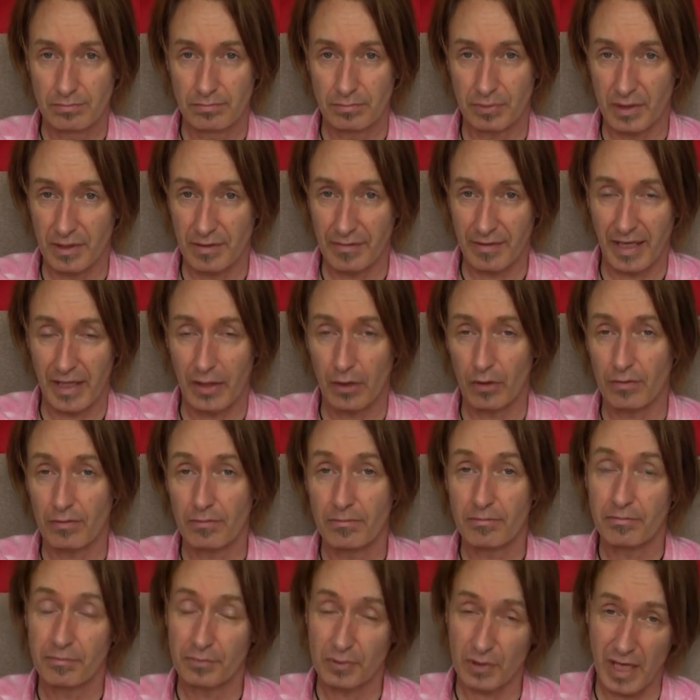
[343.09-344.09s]
Privado.
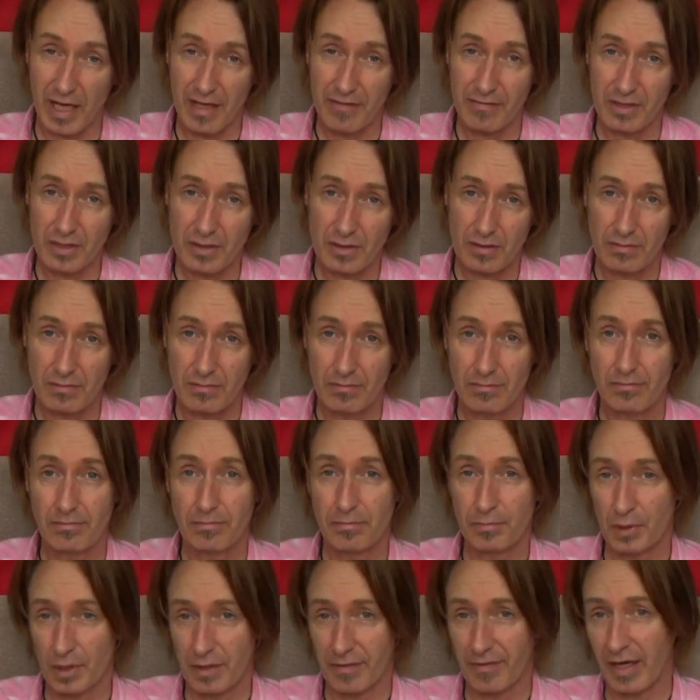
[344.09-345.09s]
Private,
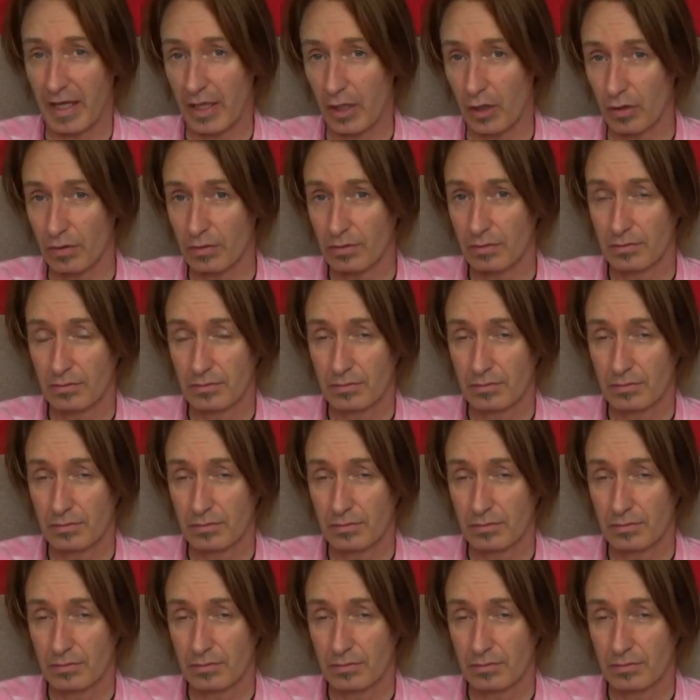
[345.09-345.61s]
privado.